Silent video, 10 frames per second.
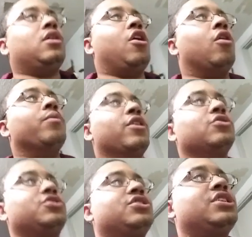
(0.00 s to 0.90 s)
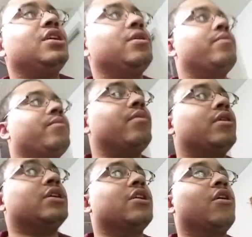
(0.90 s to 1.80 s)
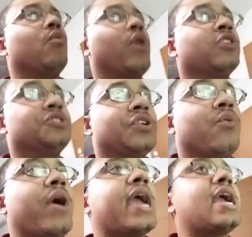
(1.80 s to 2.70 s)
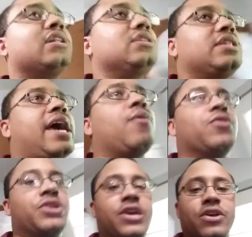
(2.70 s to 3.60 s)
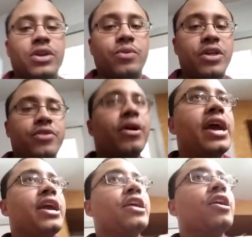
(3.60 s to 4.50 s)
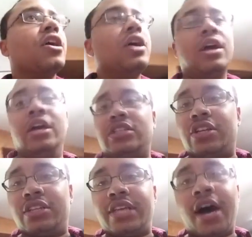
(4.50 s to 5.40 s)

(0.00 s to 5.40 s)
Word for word: almost, you know, welterweight that we're dealing with right here. So this